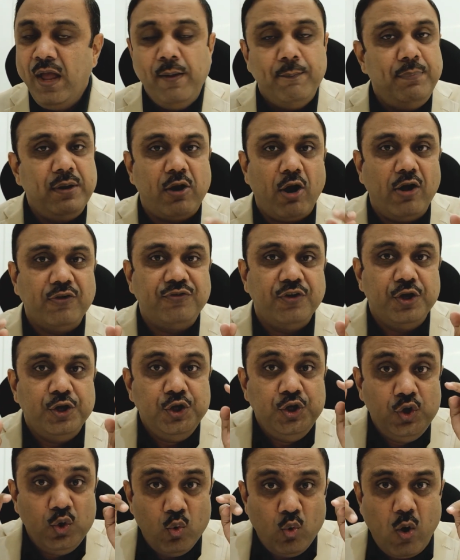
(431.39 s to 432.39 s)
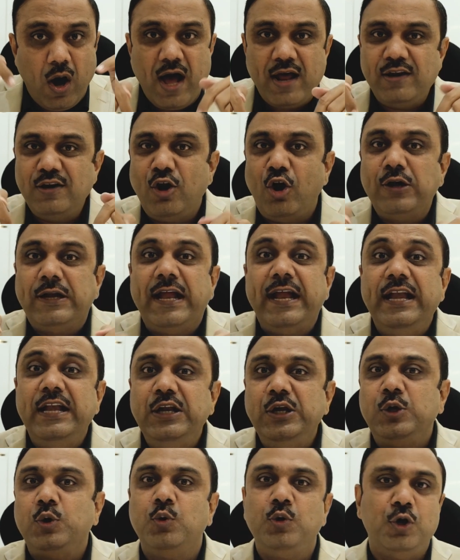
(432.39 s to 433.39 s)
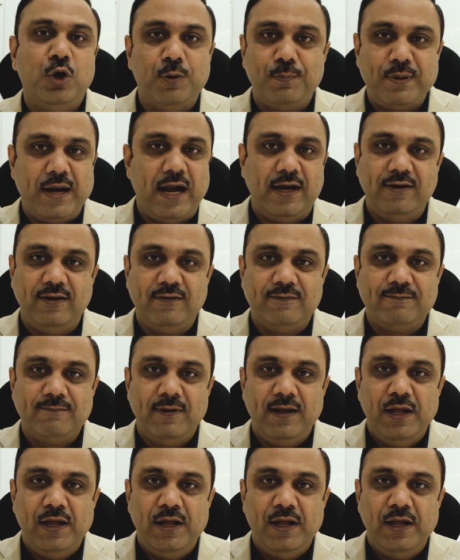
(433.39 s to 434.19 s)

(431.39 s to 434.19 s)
because you are not into your practice.